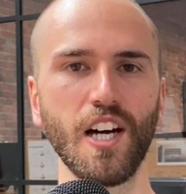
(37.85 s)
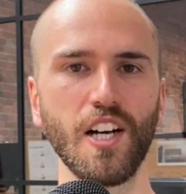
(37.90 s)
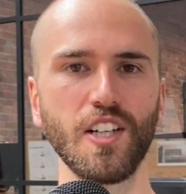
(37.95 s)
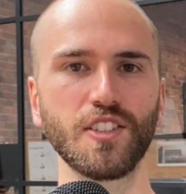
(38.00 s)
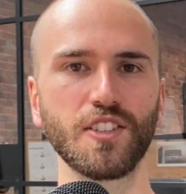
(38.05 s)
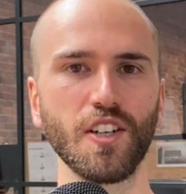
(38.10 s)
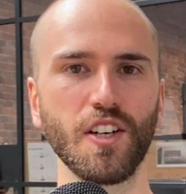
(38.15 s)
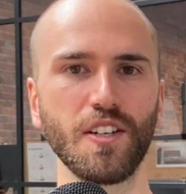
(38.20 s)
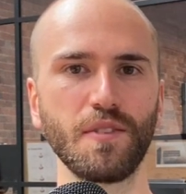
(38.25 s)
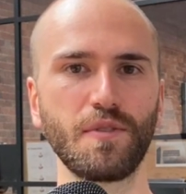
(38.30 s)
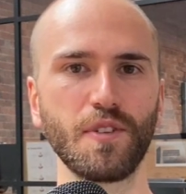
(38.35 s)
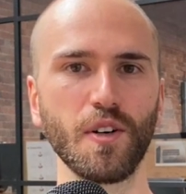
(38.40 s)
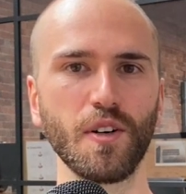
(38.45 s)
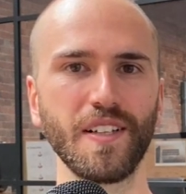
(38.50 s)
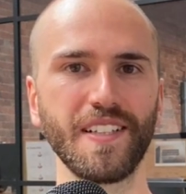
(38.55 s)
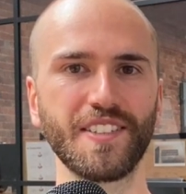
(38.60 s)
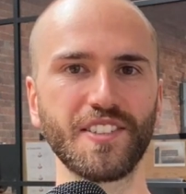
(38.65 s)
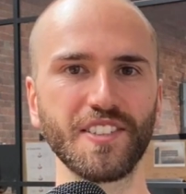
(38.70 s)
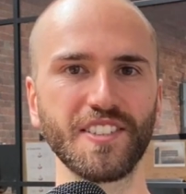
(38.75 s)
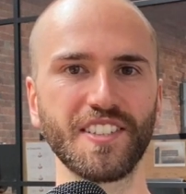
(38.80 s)
So if you're
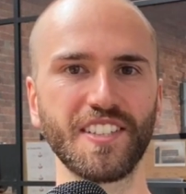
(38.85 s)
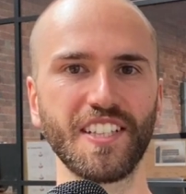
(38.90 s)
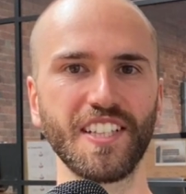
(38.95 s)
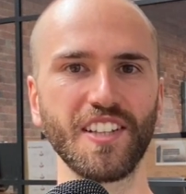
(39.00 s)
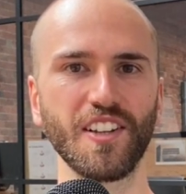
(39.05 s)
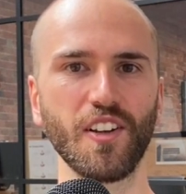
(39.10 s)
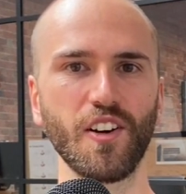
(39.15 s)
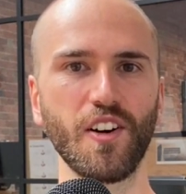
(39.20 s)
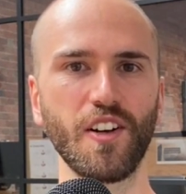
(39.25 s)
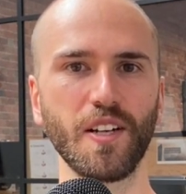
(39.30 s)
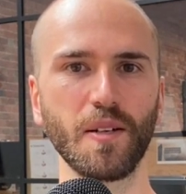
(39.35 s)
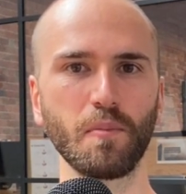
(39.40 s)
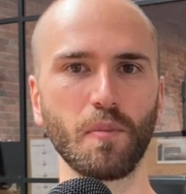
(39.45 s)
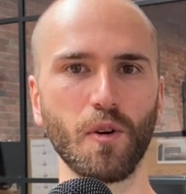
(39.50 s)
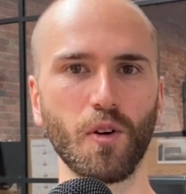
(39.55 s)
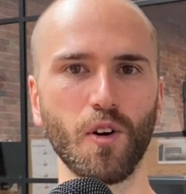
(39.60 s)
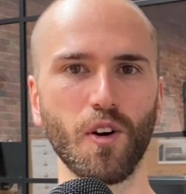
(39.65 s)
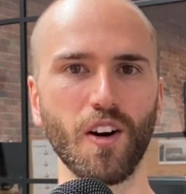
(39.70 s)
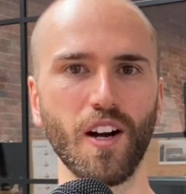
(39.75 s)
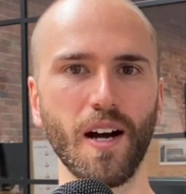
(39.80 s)
interested in learning
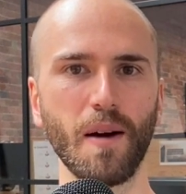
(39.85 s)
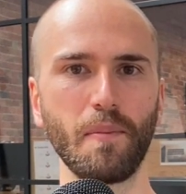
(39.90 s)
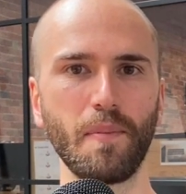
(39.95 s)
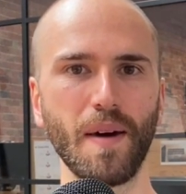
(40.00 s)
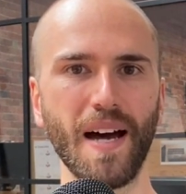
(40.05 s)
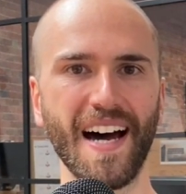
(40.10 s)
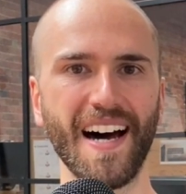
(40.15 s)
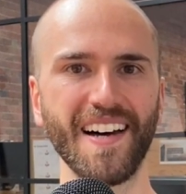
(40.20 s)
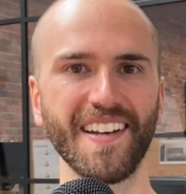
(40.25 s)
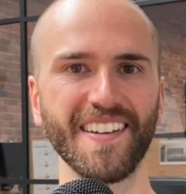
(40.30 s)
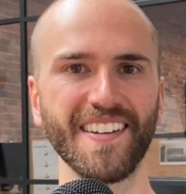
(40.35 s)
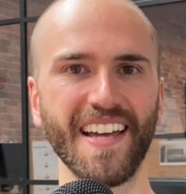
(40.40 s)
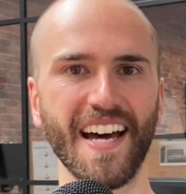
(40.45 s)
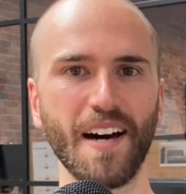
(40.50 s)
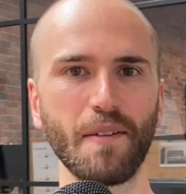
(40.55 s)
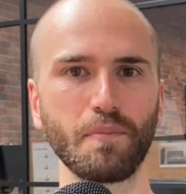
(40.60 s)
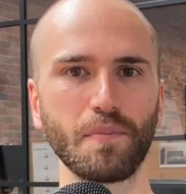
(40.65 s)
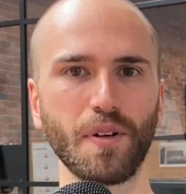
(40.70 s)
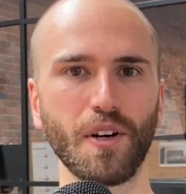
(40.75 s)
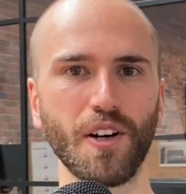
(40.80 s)
more about
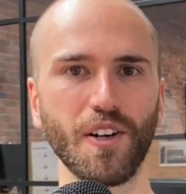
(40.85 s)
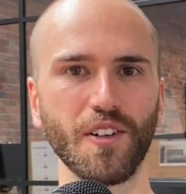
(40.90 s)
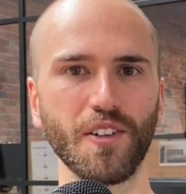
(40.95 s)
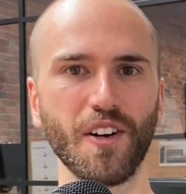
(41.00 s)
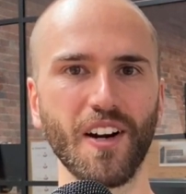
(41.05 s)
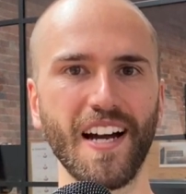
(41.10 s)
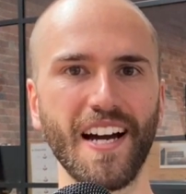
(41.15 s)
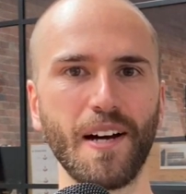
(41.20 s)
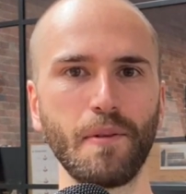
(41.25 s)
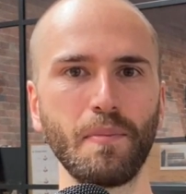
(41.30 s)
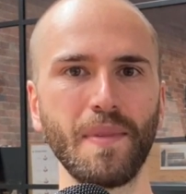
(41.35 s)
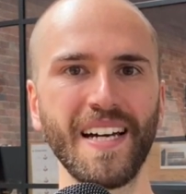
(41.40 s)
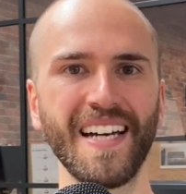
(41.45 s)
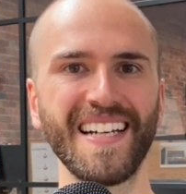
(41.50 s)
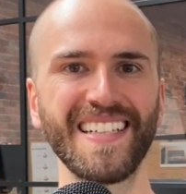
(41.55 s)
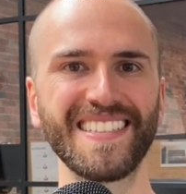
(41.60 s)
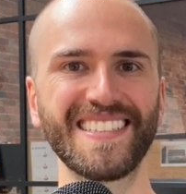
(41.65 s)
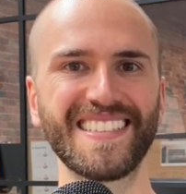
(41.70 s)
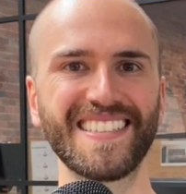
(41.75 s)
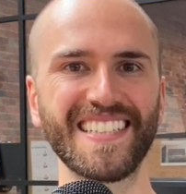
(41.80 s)
that program,
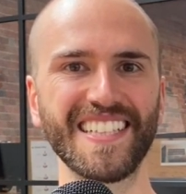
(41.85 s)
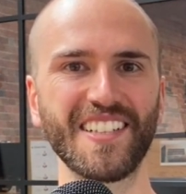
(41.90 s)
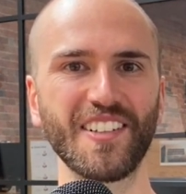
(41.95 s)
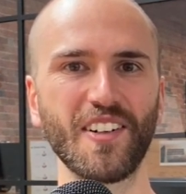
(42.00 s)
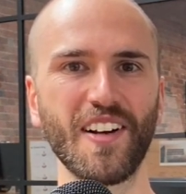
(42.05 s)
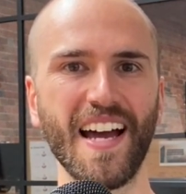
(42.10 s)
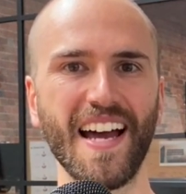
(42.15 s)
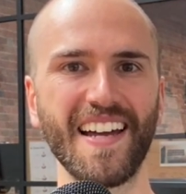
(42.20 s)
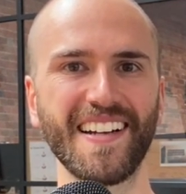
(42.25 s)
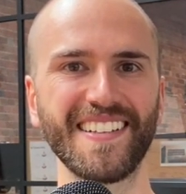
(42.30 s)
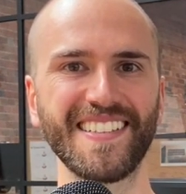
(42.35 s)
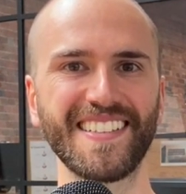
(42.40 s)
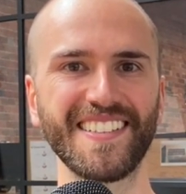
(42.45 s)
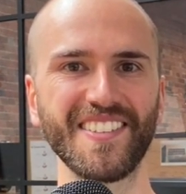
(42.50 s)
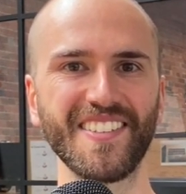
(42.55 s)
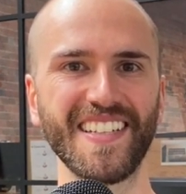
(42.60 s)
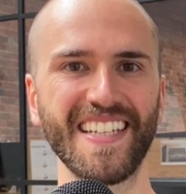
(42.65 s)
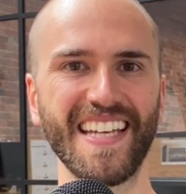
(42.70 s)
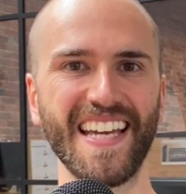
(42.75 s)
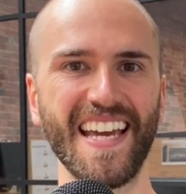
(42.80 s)
stick around until
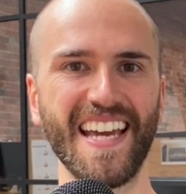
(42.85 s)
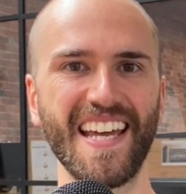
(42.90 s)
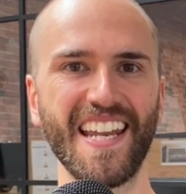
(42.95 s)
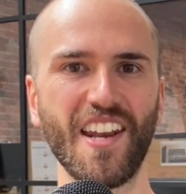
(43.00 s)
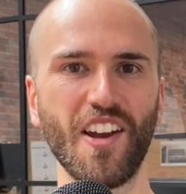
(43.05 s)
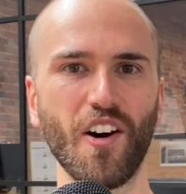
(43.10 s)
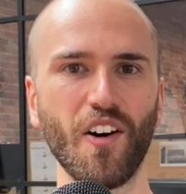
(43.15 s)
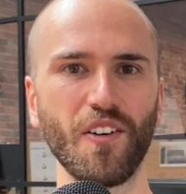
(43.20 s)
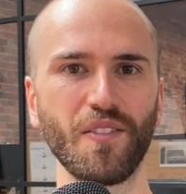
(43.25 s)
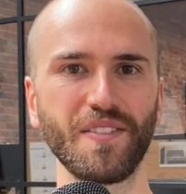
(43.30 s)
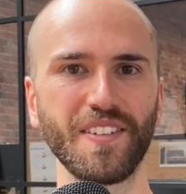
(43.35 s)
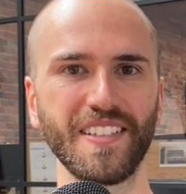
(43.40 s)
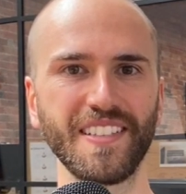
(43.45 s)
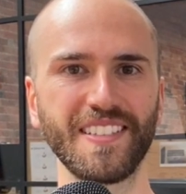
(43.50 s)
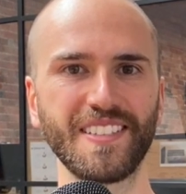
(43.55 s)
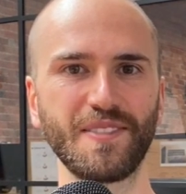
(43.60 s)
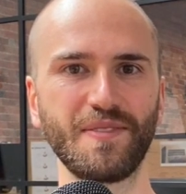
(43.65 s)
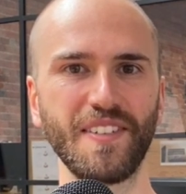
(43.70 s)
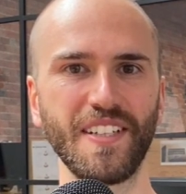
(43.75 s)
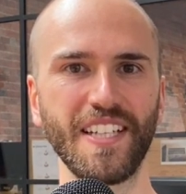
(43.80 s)
the end of
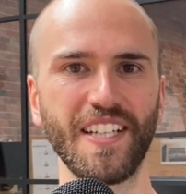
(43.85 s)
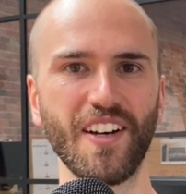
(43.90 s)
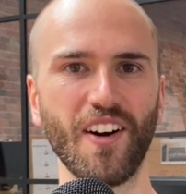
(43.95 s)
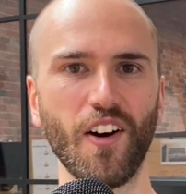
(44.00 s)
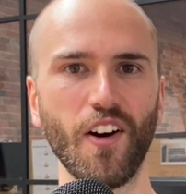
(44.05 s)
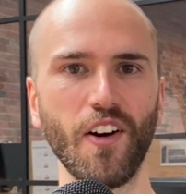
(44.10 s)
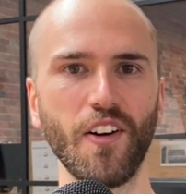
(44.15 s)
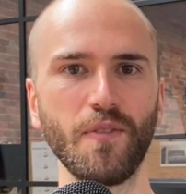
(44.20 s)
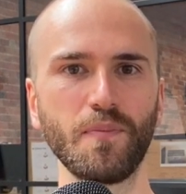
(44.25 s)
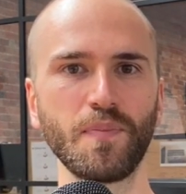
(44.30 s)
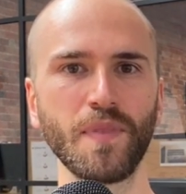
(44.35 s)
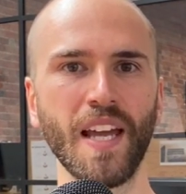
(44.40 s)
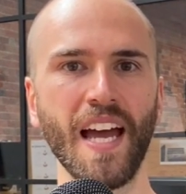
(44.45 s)
this video.